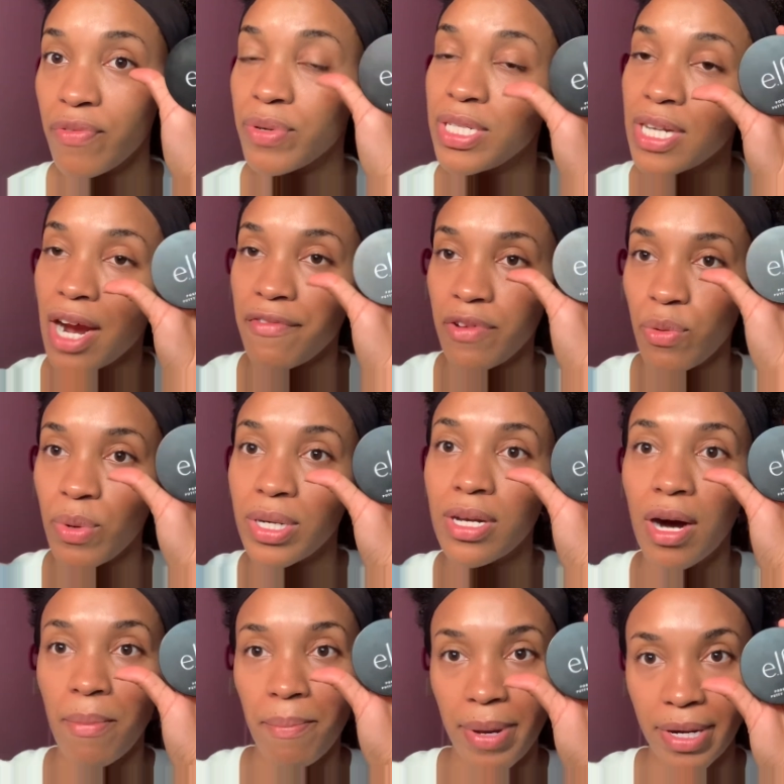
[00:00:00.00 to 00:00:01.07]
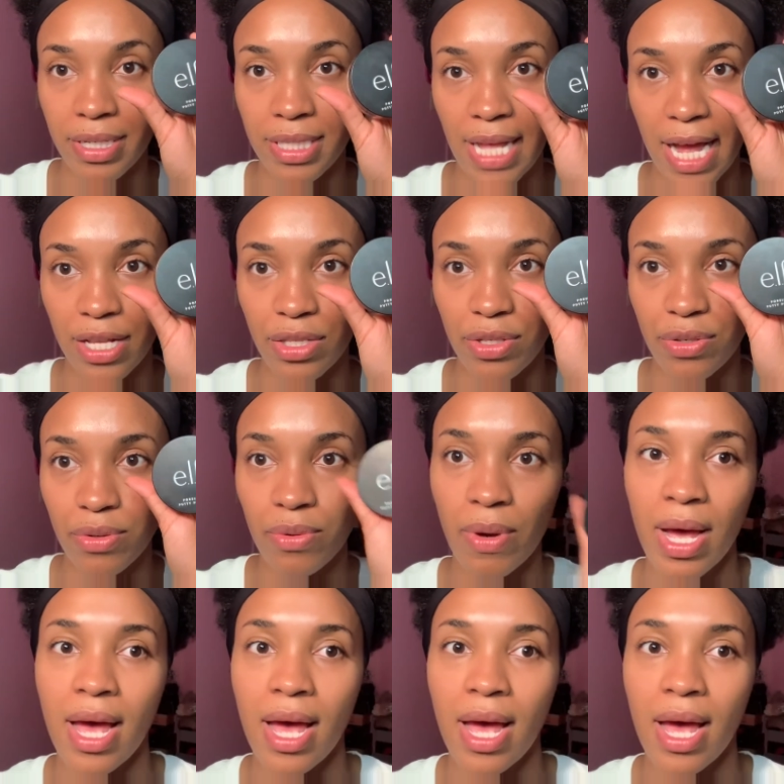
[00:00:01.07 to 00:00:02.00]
which everyone compares that to.